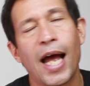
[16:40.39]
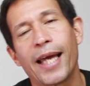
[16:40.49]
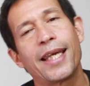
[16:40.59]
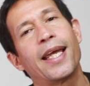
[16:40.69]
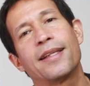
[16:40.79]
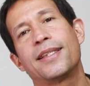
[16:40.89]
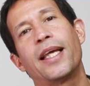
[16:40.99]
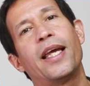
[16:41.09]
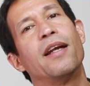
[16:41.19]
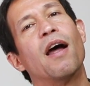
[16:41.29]
I can't
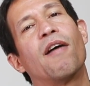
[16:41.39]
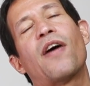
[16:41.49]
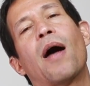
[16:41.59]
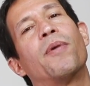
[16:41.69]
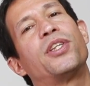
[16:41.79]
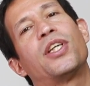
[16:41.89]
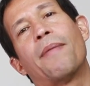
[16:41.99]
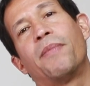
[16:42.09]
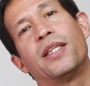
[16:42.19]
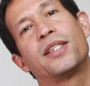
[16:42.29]
say enough how much
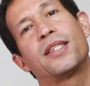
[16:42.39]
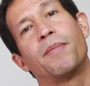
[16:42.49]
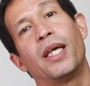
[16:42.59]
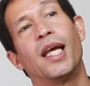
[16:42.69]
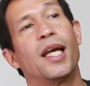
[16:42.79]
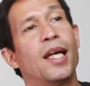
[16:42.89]
that means to me.